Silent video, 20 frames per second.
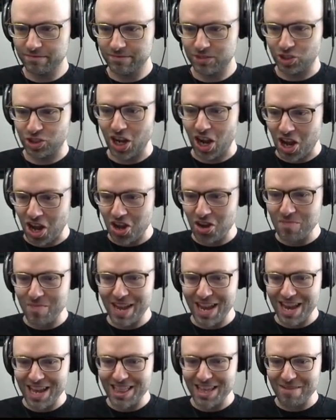Show
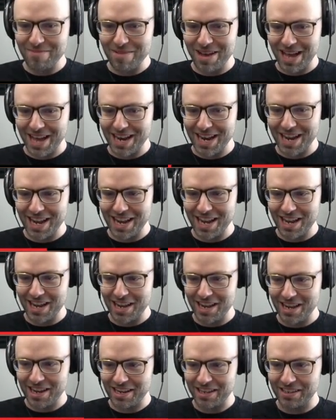me the
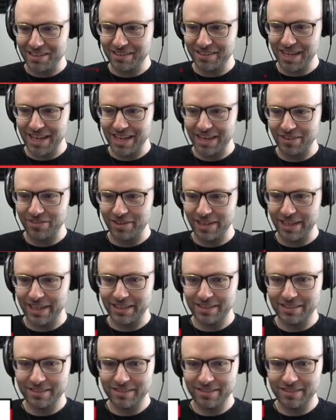money! Anyway.